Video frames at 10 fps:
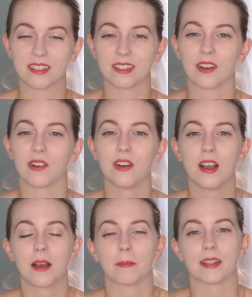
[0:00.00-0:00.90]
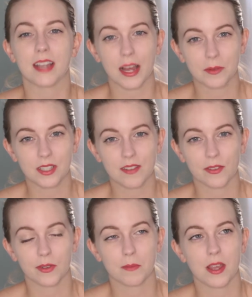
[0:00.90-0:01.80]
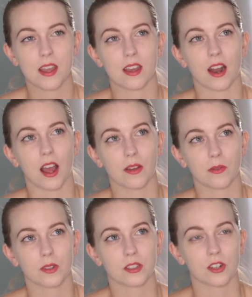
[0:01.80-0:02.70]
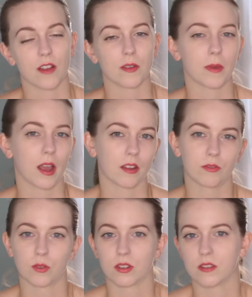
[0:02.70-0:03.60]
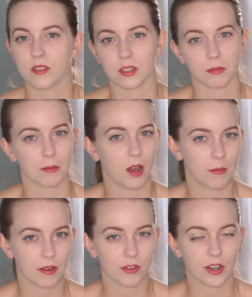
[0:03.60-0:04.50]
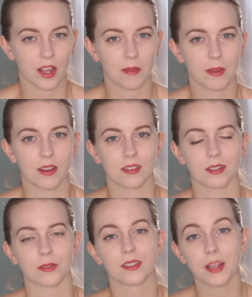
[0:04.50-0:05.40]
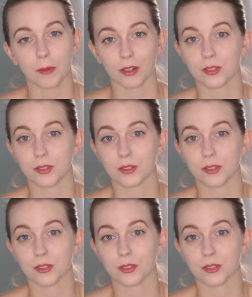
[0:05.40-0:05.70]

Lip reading: So my dad was living with me, and I was driving back and forth to visit my mom every day because it was summer,